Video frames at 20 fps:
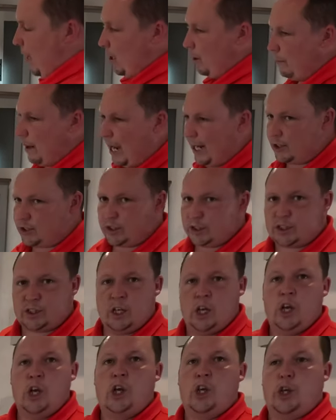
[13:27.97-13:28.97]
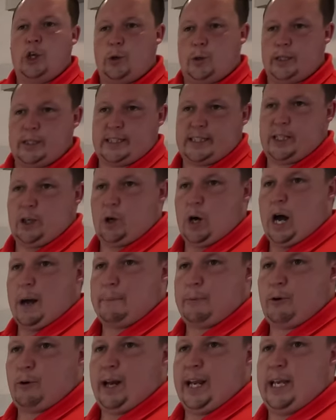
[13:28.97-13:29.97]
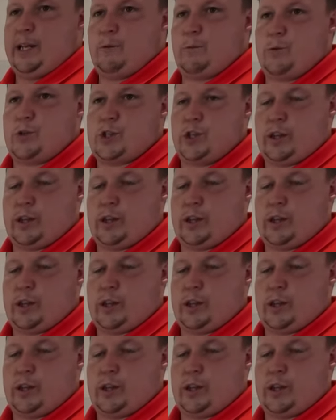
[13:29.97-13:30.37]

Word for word: better mattress. You can still upgrade